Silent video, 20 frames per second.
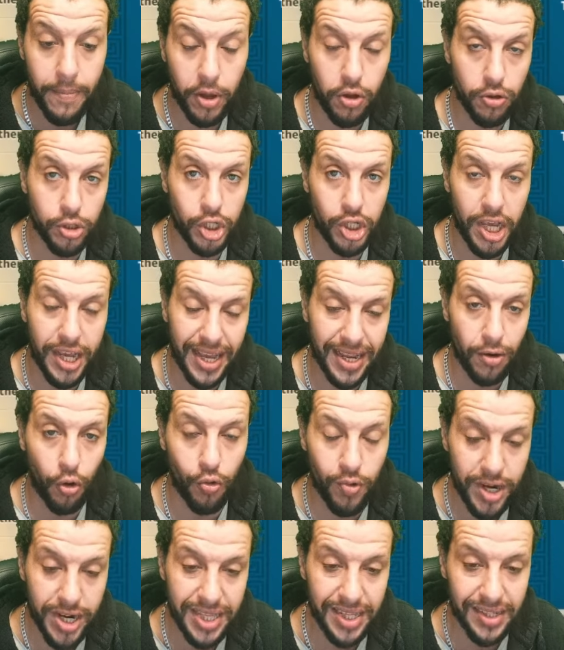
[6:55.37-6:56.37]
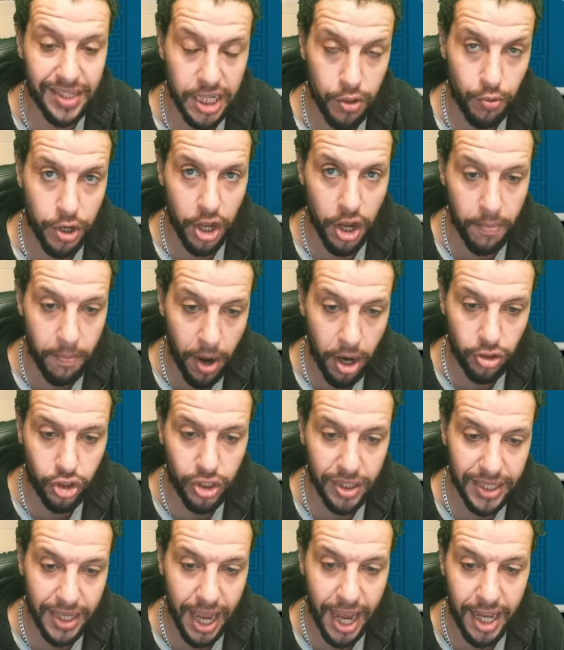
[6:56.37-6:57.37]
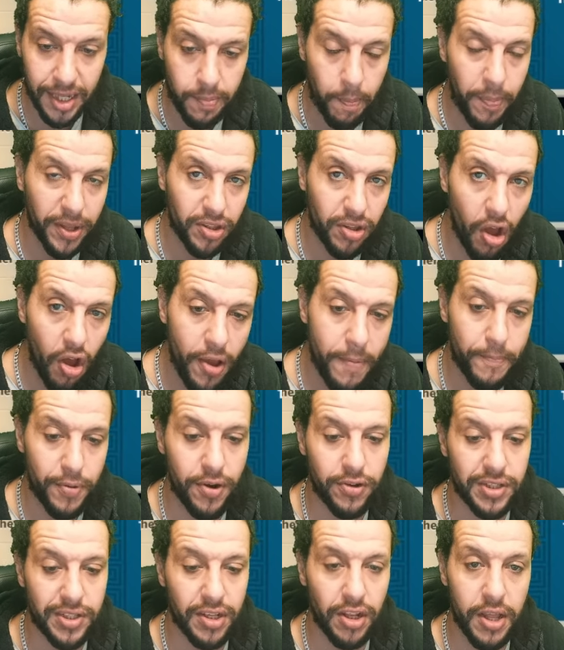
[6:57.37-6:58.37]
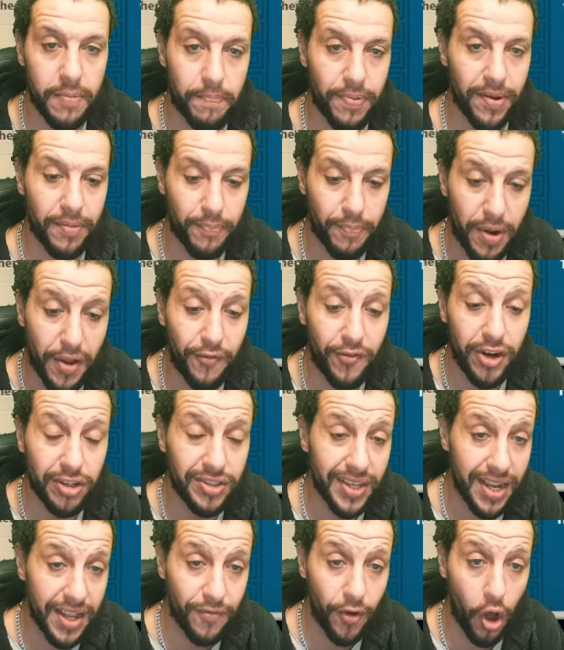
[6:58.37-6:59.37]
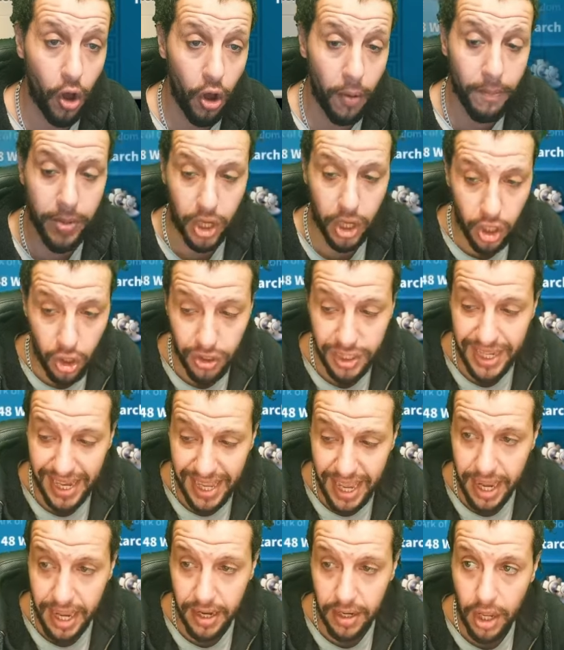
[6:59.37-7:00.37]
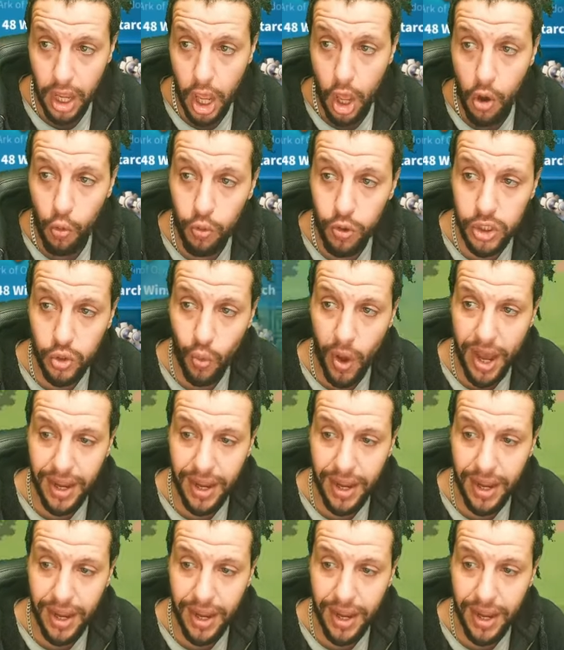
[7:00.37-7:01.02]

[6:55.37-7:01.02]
because you can already see where your march is at, but I personally prefer to leave it on, because again, with